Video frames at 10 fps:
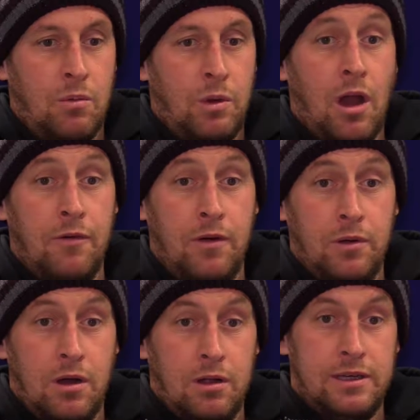We got a phone
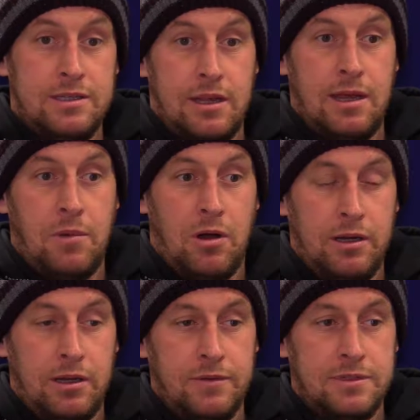call yesterday
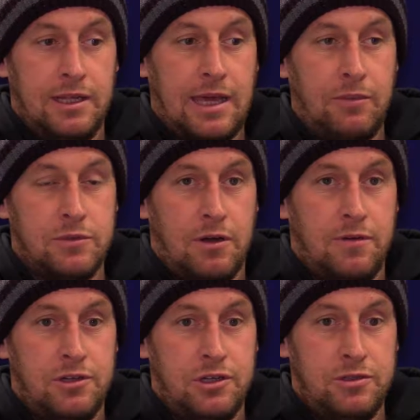morning. Obviously, the game was off
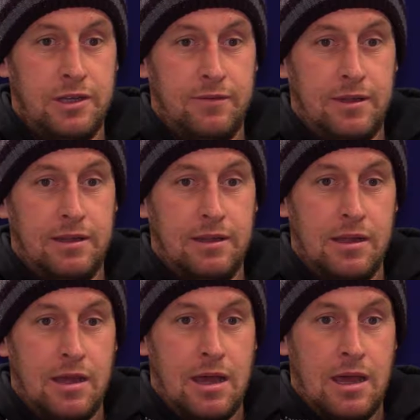on Tuesday evening.
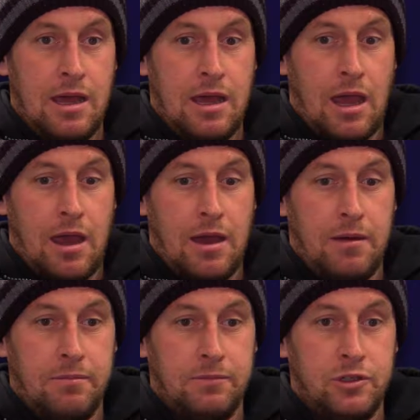
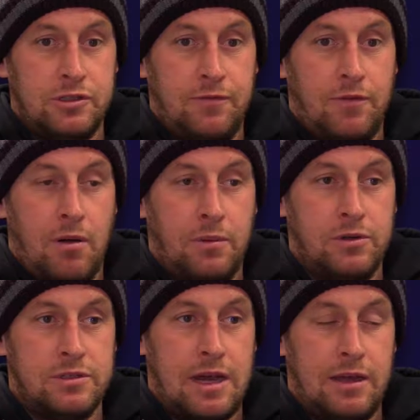Just informing
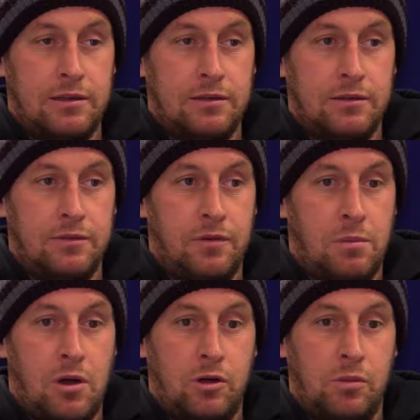us that the
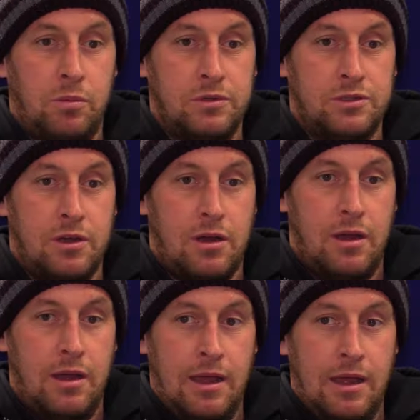football club was
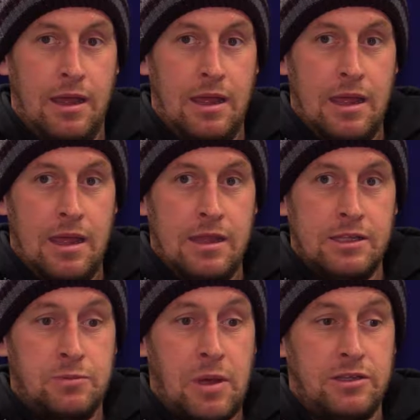
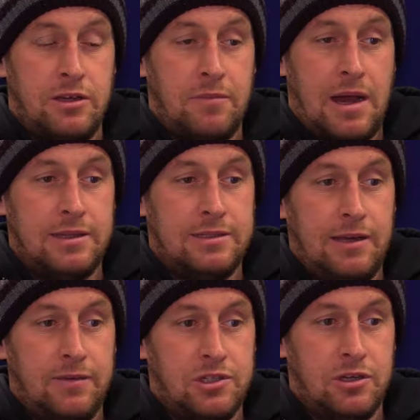dispensing of minor
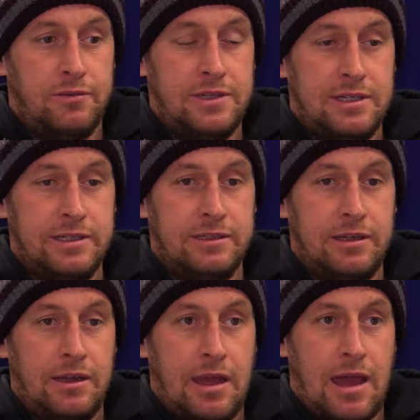Stephen services.
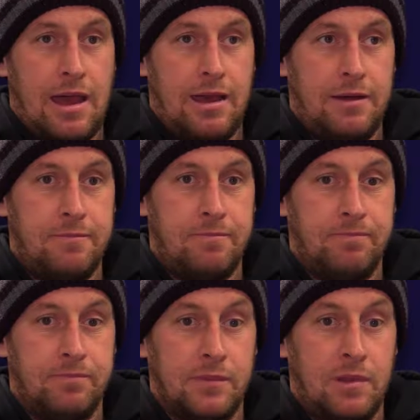
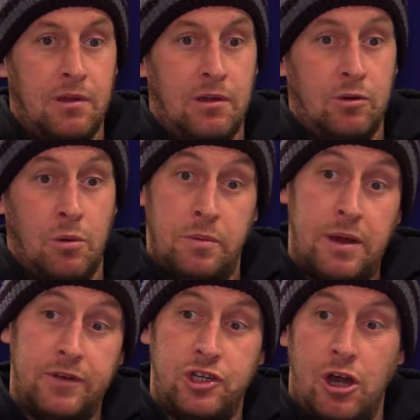Come a
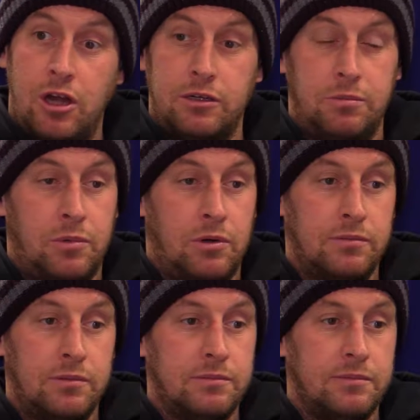bit of a shock, but
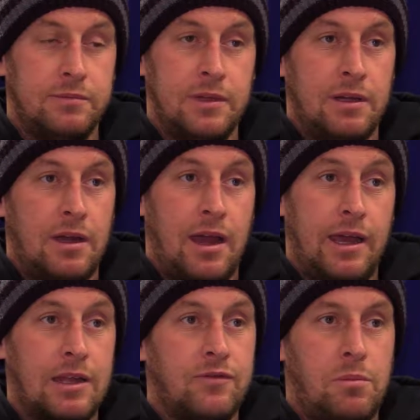
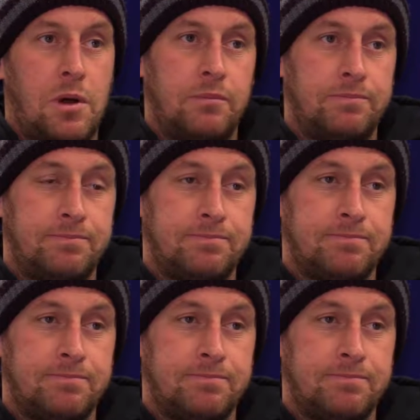hey, that's football.